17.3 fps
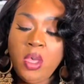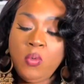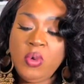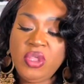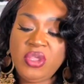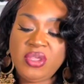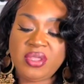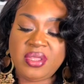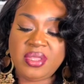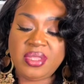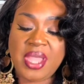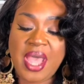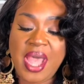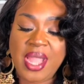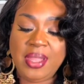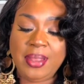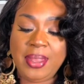which is
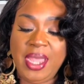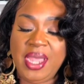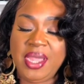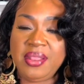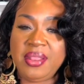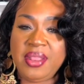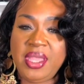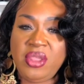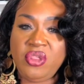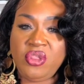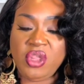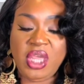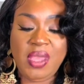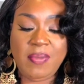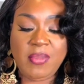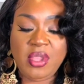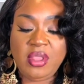not like a thin,
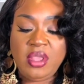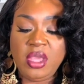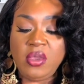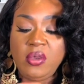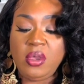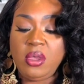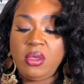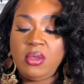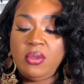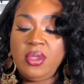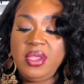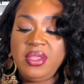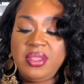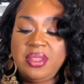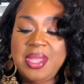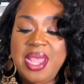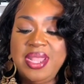cheap material.
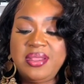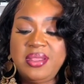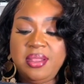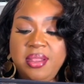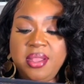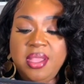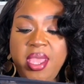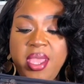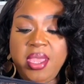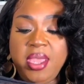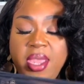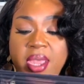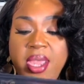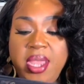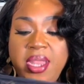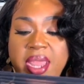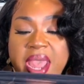It's nice and thick
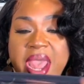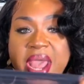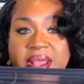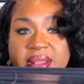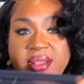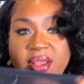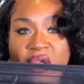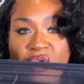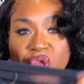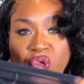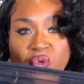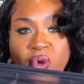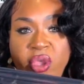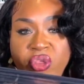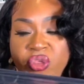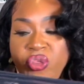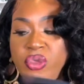and it has a
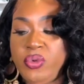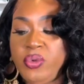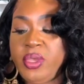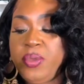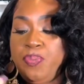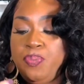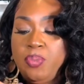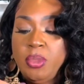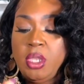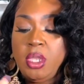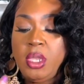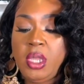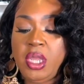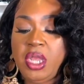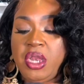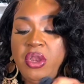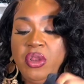stretch to it.
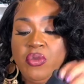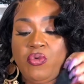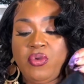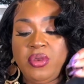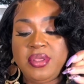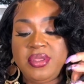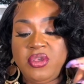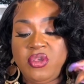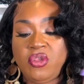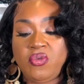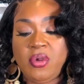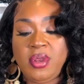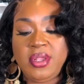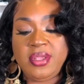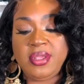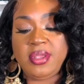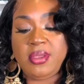And of course the
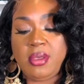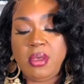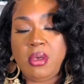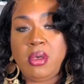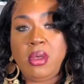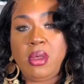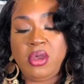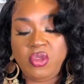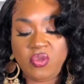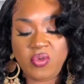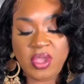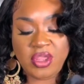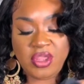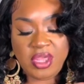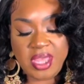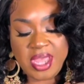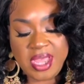shorts are
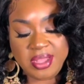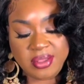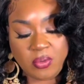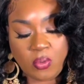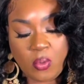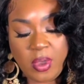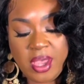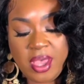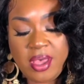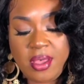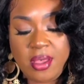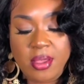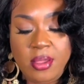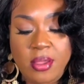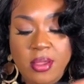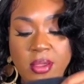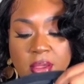stretchy as well.